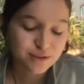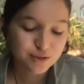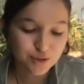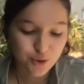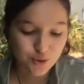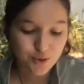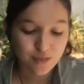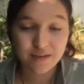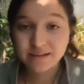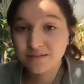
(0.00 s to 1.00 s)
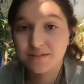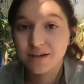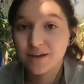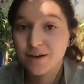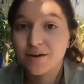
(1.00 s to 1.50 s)
So this
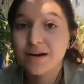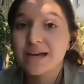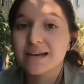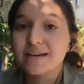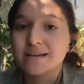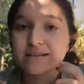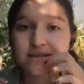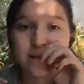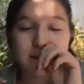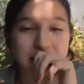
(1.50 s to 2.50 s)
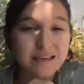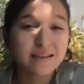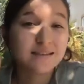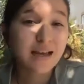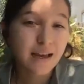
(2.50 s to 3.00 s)
video is the
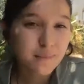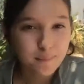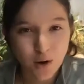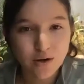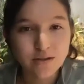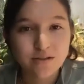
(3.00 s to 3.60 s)
second part,